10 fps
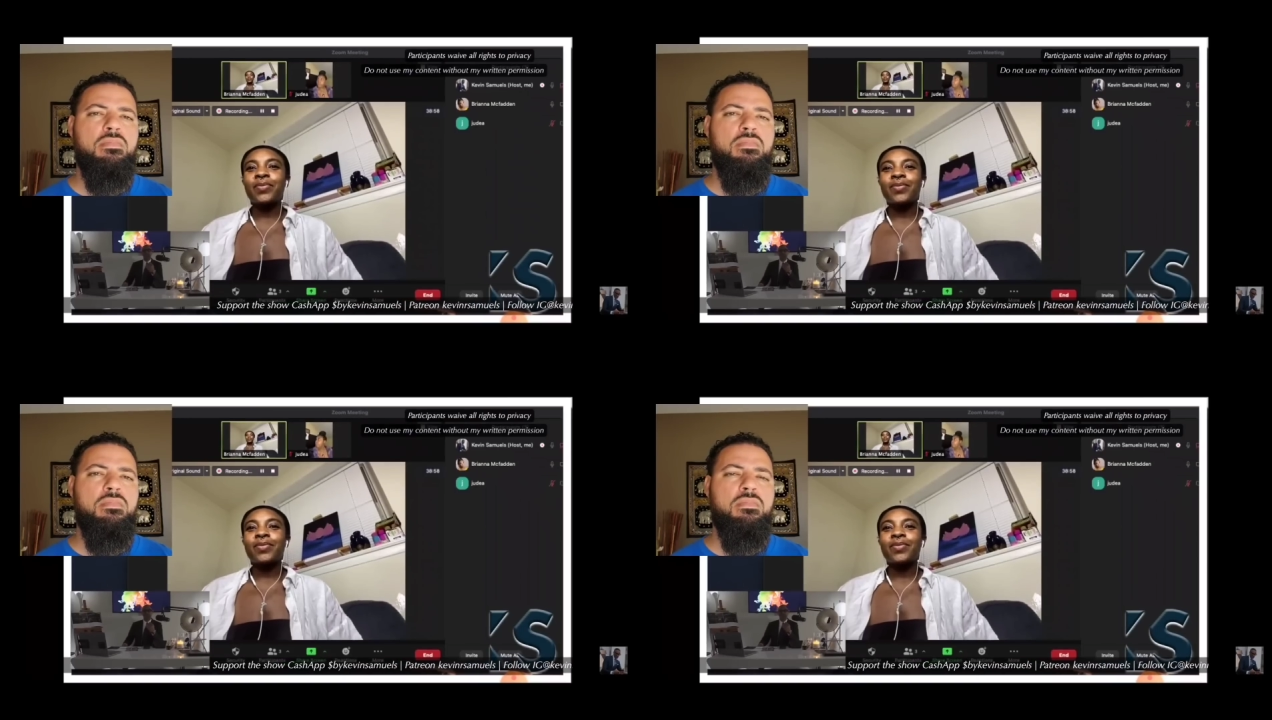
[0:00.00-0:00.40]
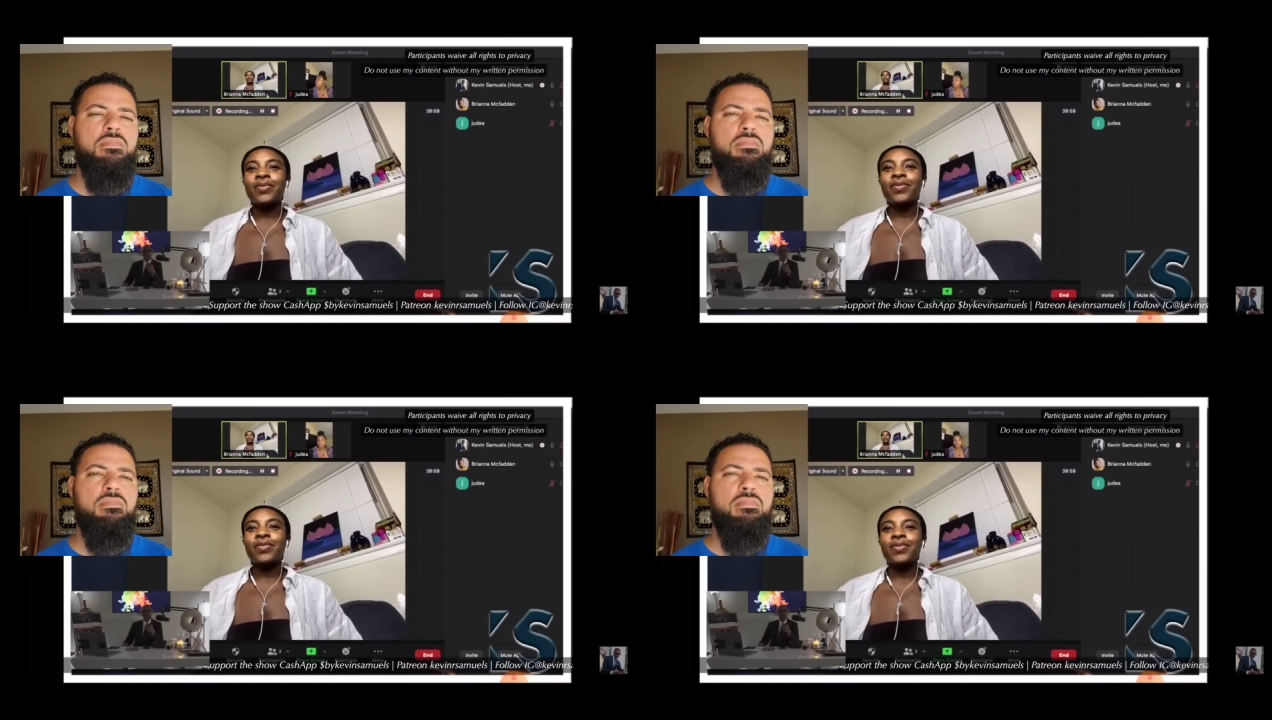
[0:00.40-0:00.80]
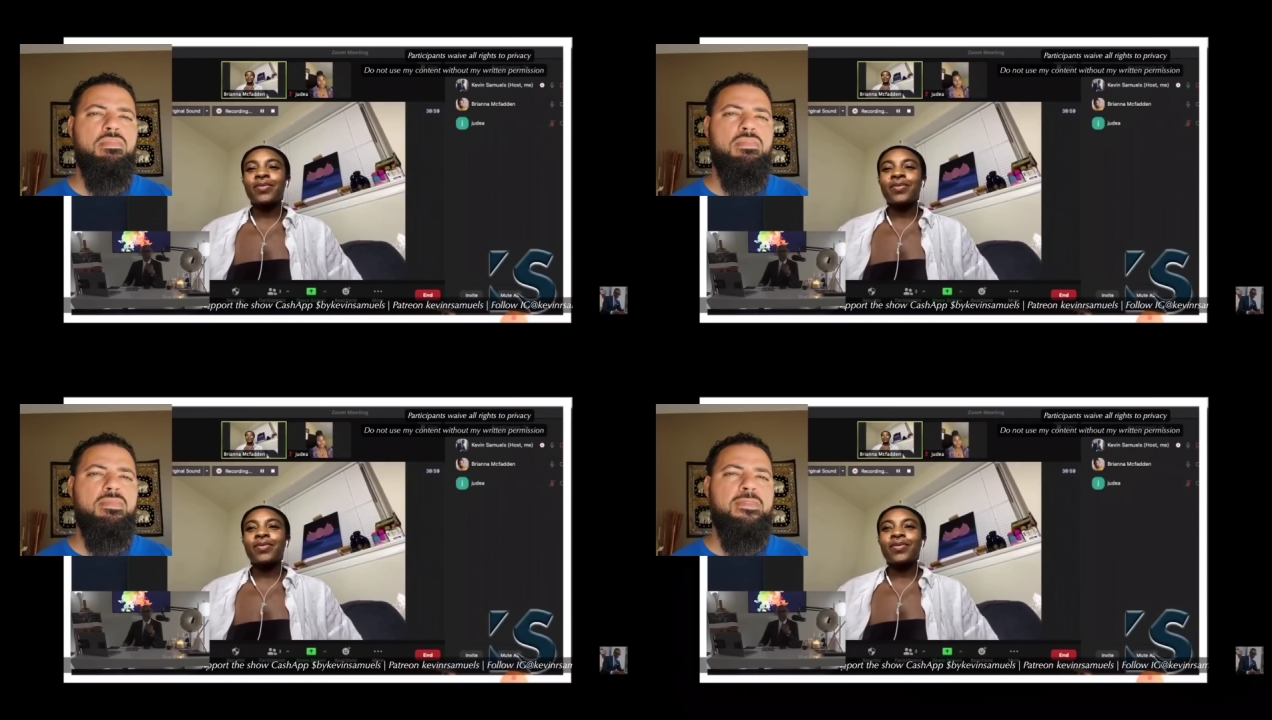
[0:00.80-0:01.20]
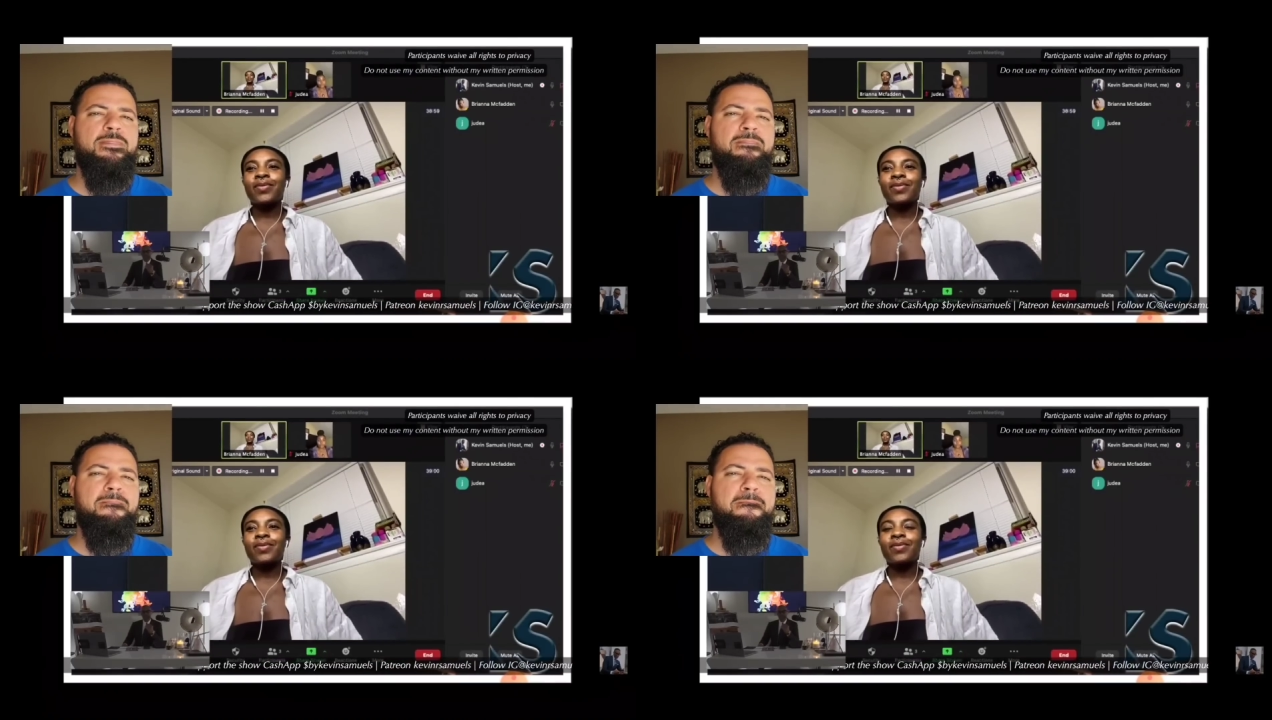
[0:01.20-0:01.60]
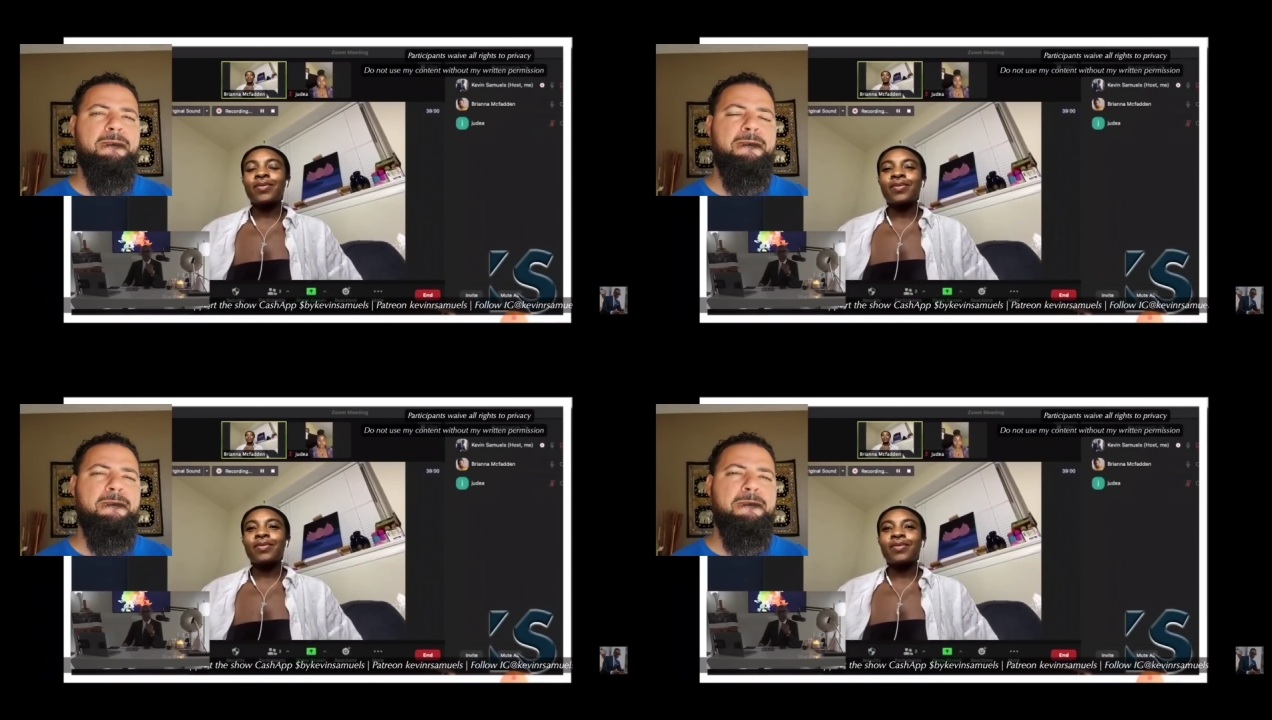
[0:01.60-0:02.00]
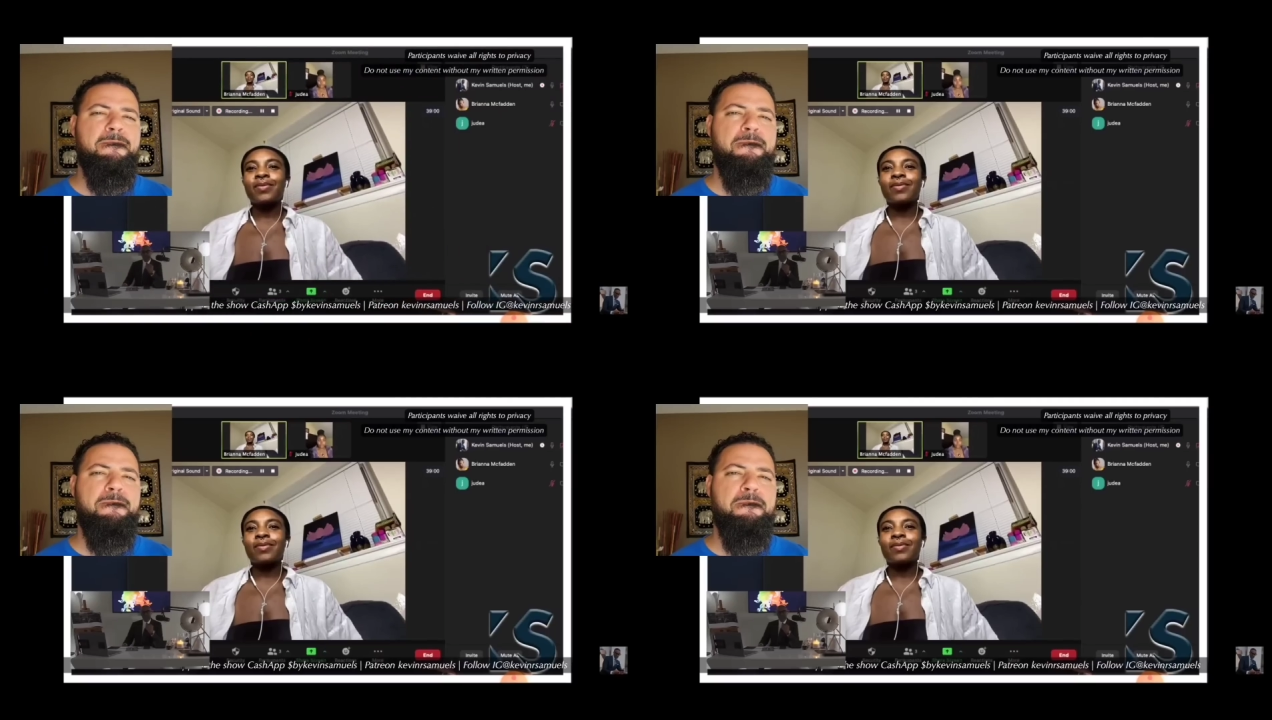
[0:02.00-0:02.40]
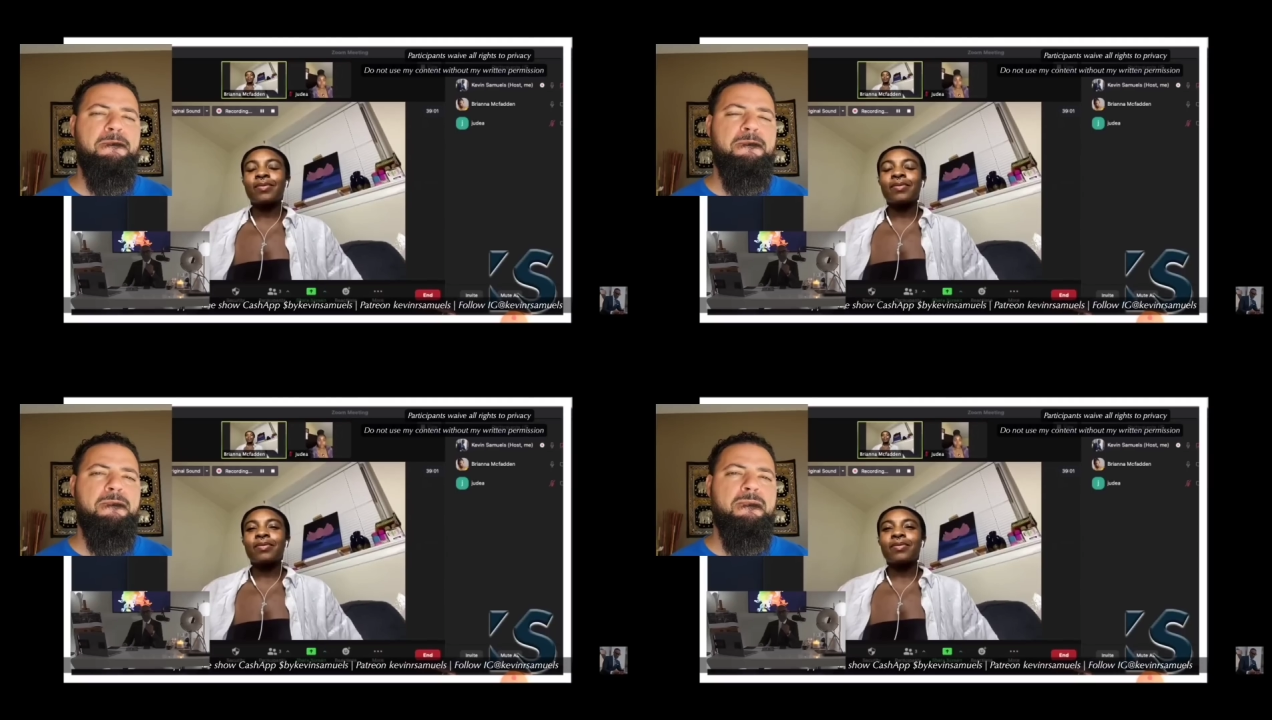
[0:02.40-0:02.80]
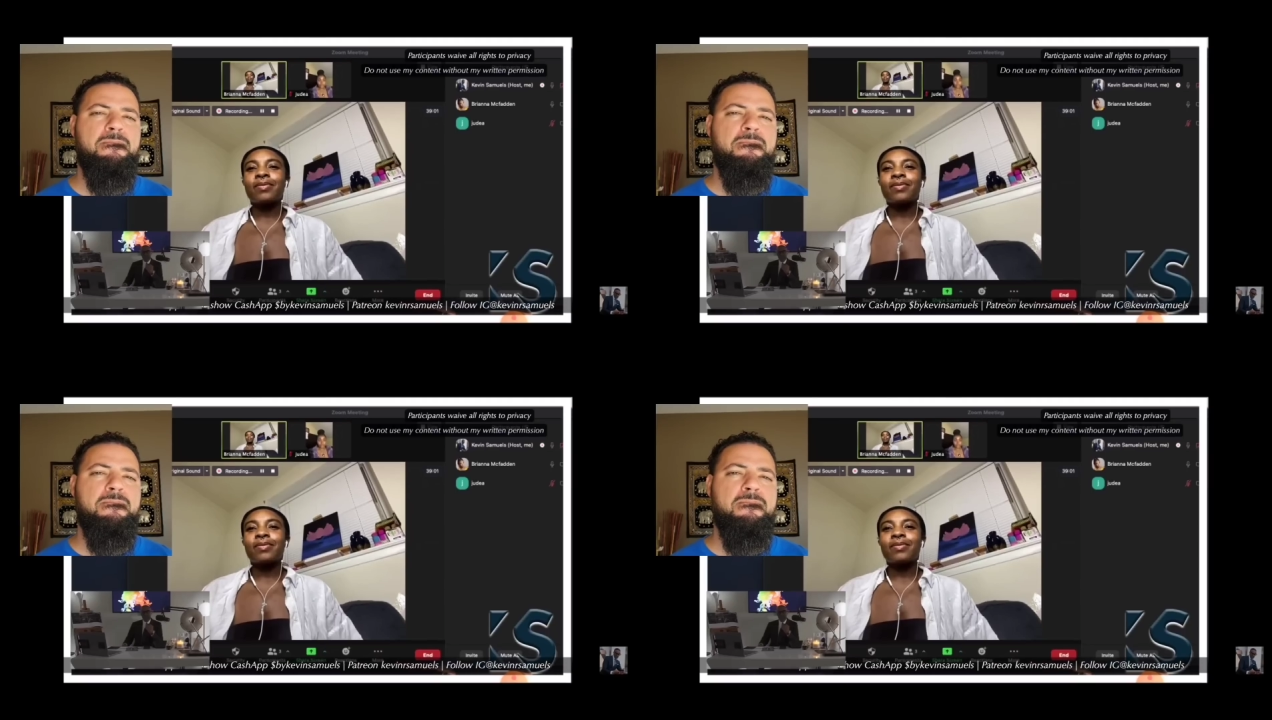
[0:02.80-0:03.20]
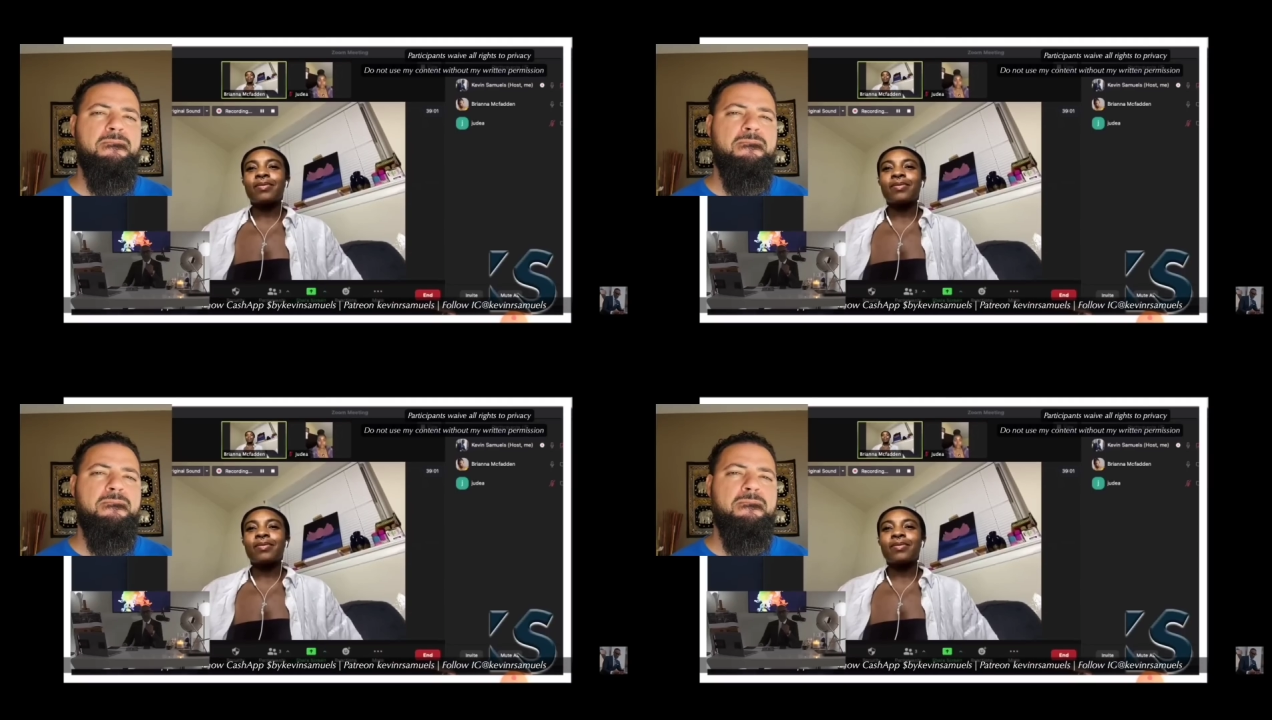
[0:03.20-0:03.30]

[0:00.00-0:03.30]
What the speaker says: No one is speaking in this clip.